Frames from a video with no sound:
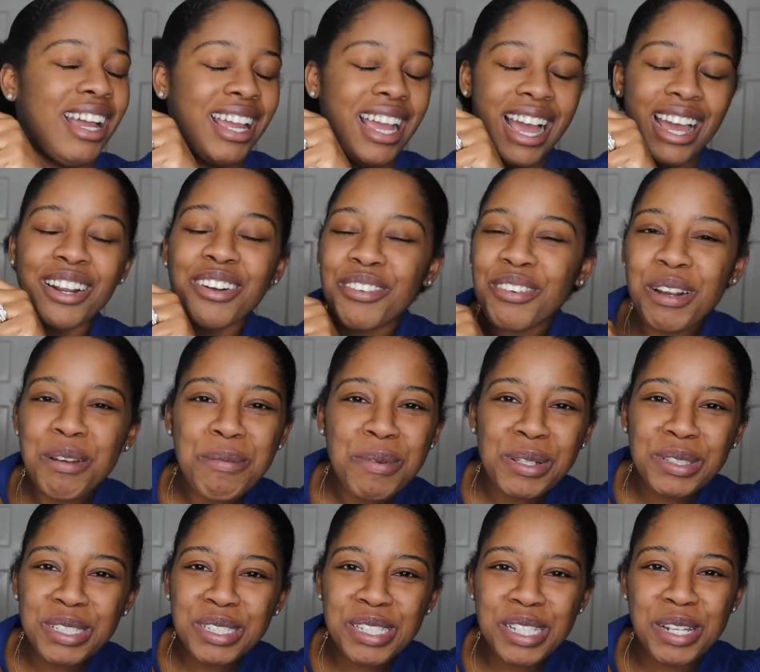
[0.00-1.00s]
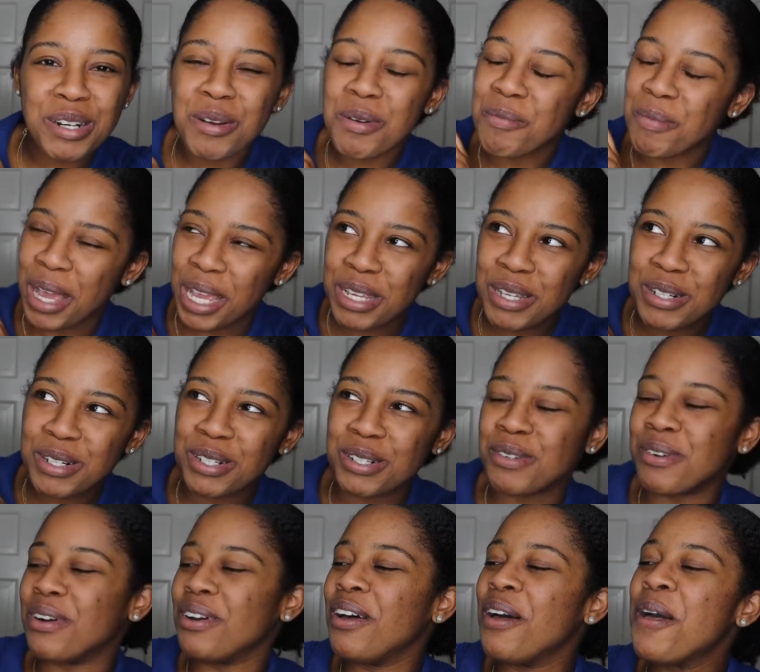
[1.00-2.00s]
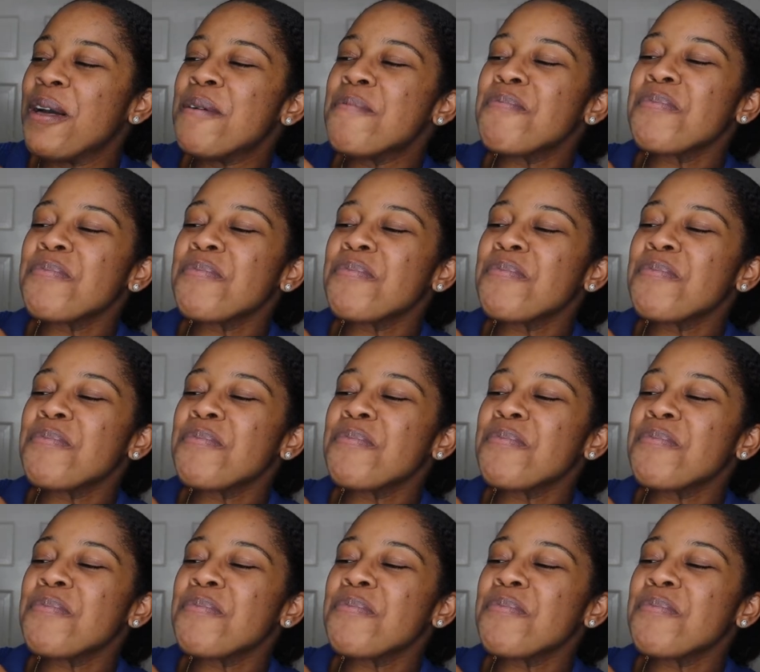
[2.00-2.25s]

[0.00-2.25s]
kind of rambled a little, my usual.